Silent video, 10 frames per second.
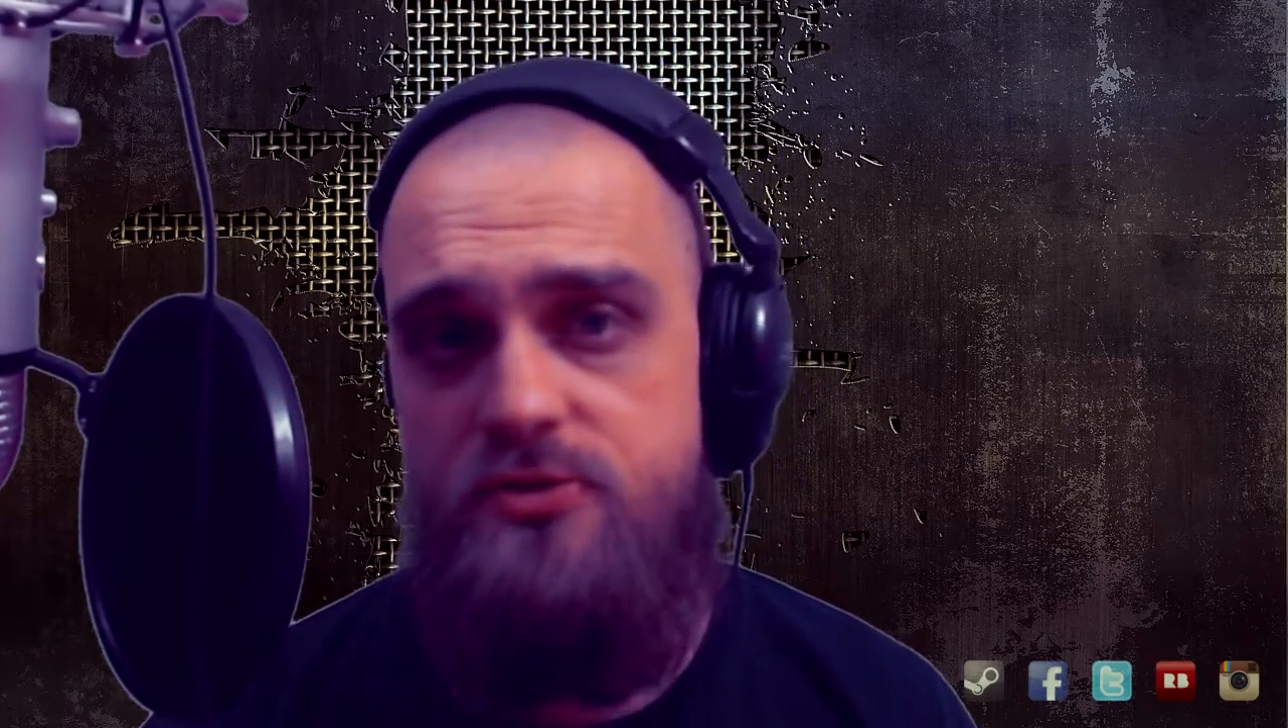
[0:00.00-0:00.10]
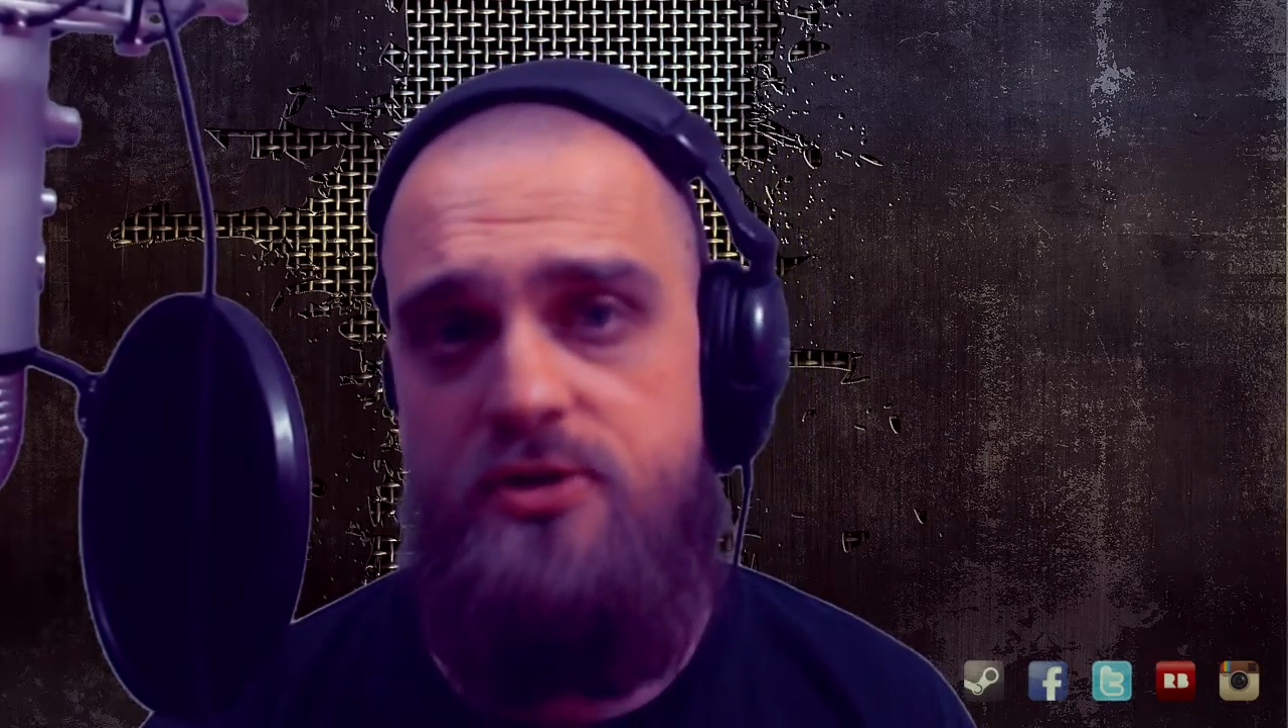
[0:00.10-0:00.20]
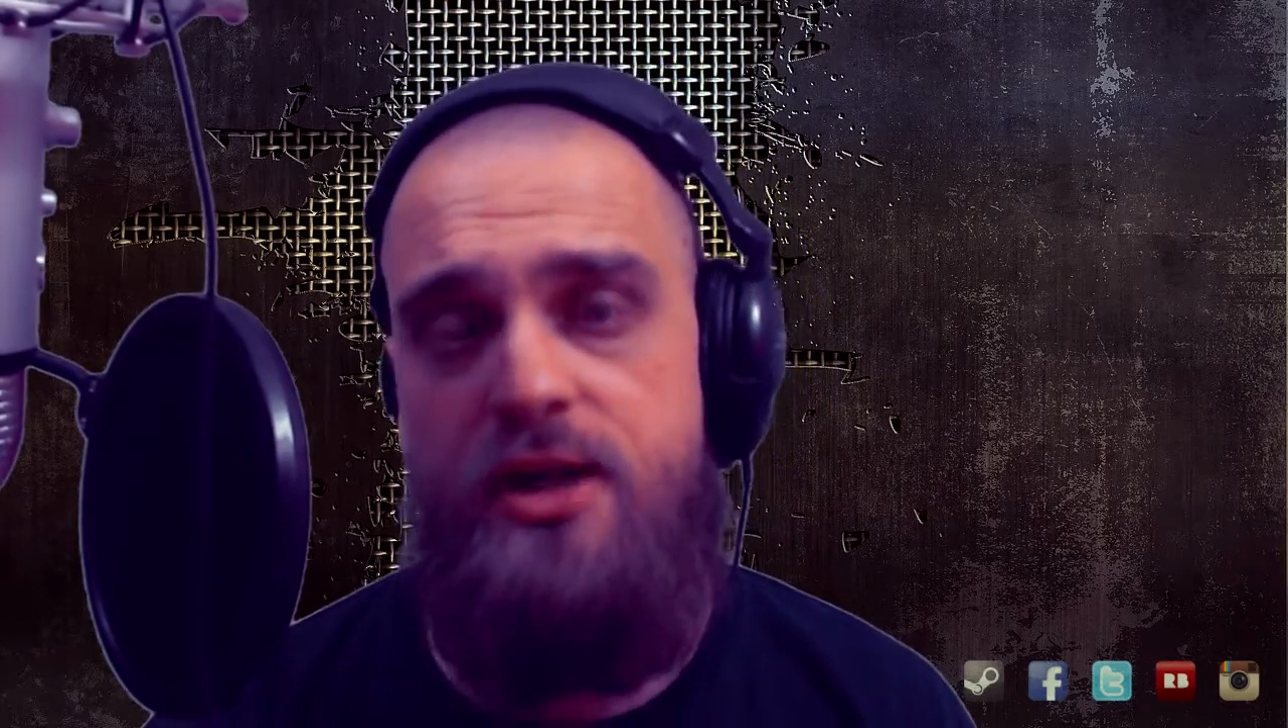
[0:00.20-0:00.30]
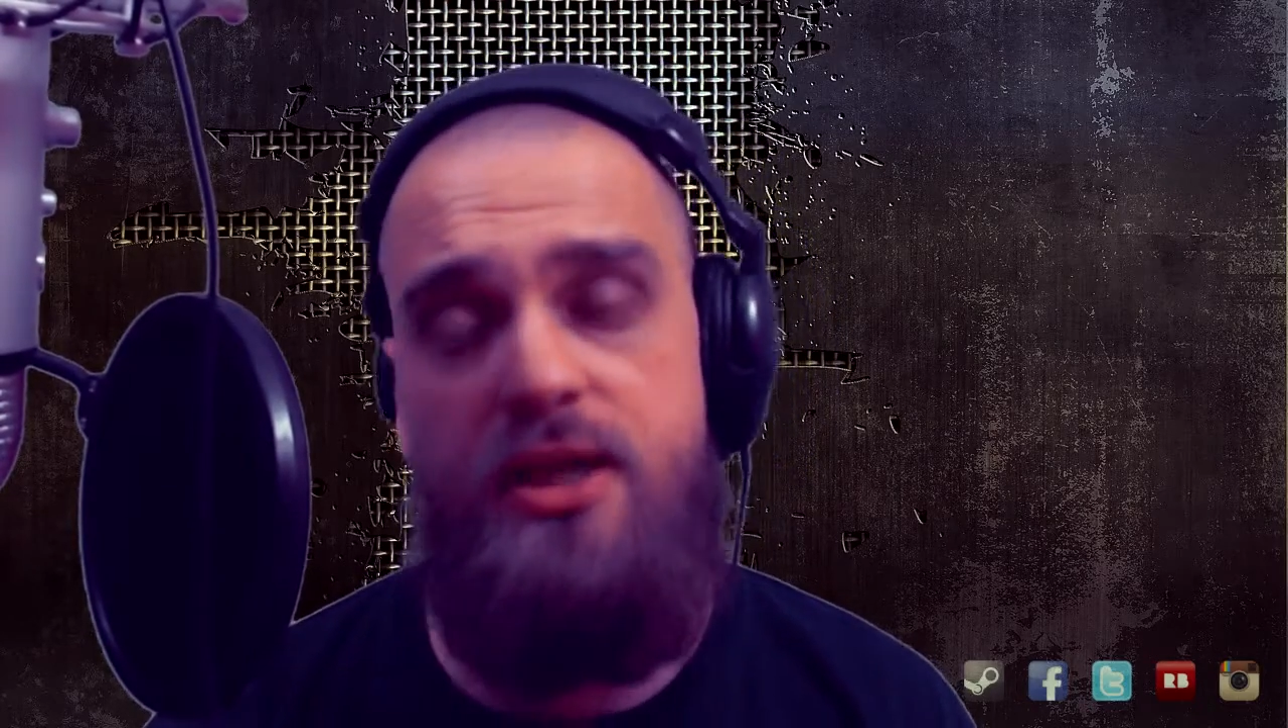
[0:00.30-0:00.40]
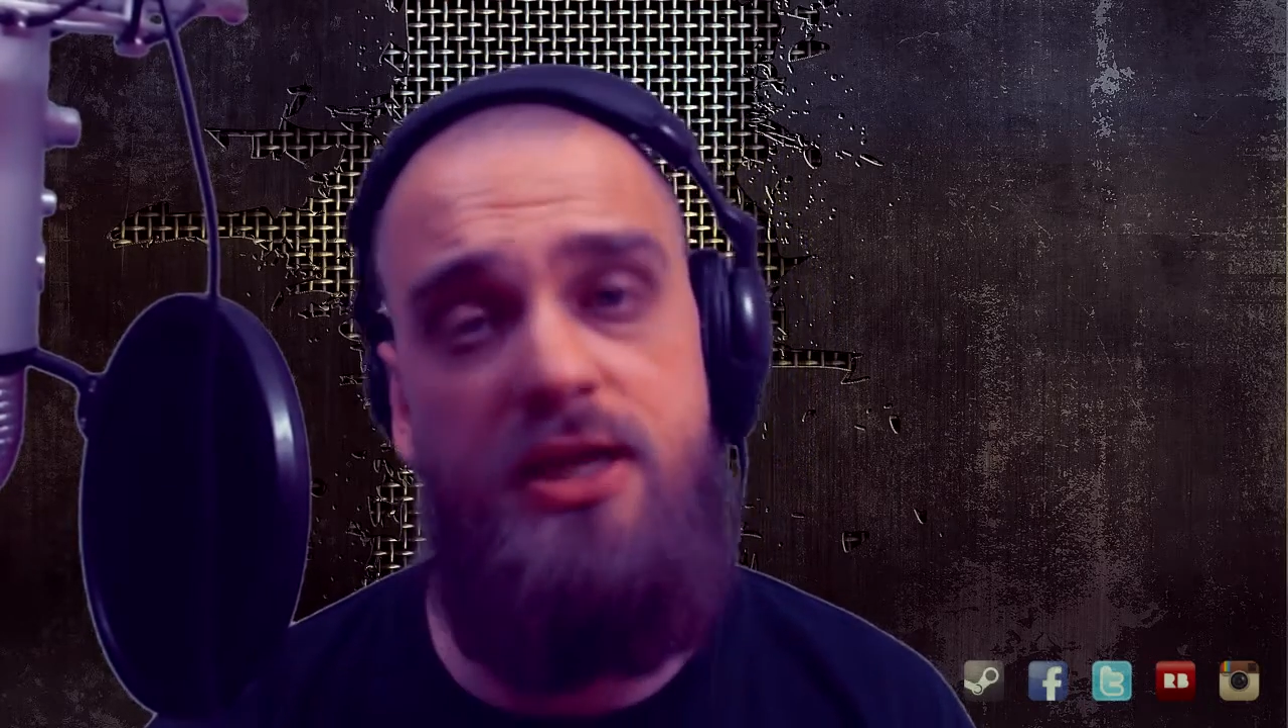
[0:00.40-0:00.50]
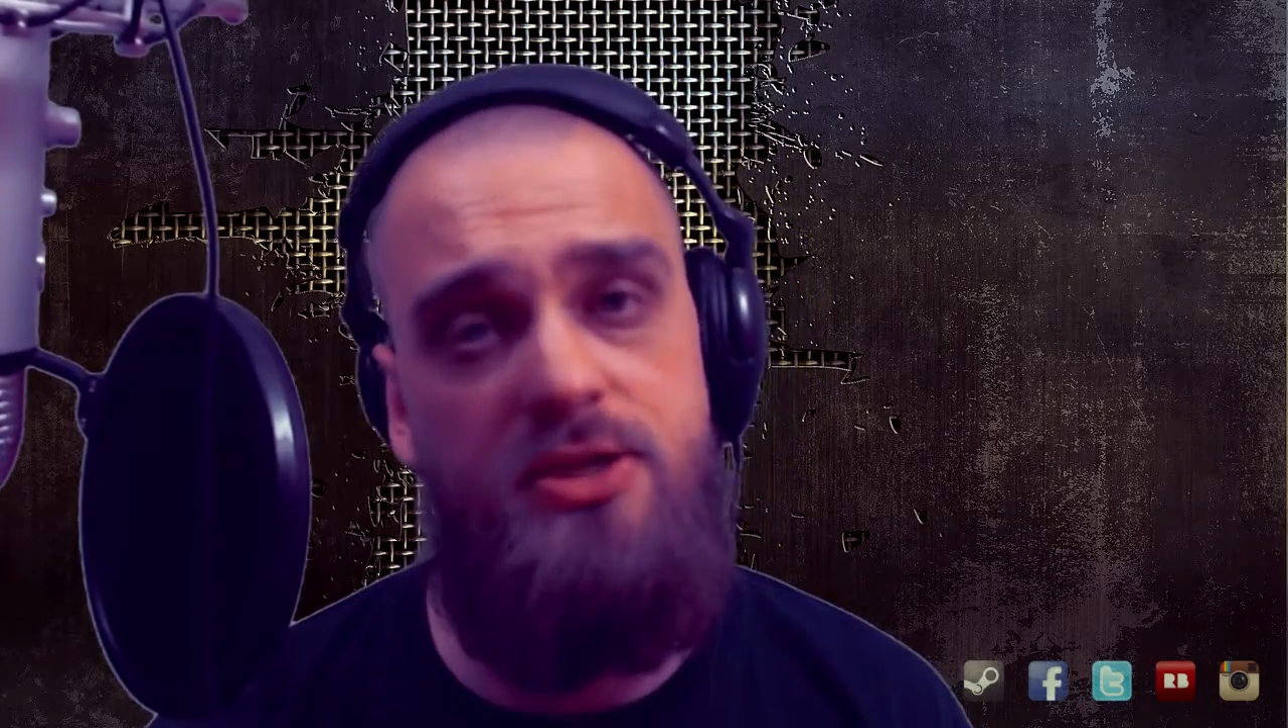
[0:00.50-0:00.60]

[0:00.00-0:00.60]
try to get